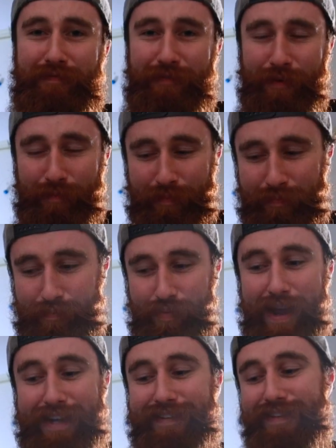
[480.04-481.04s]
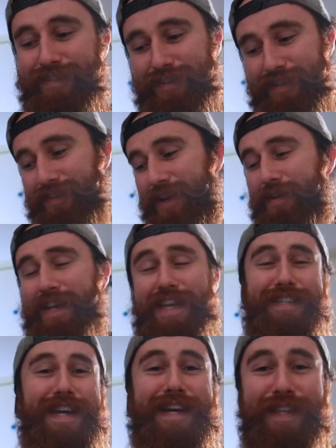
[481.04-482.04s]
from practice, just knowing
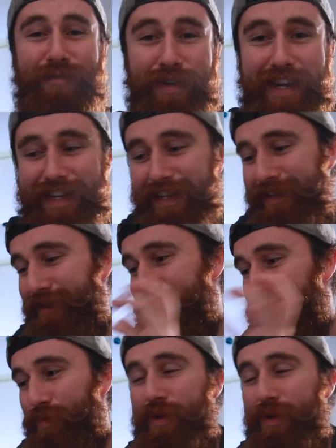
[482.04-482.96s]
exactly what I need to do,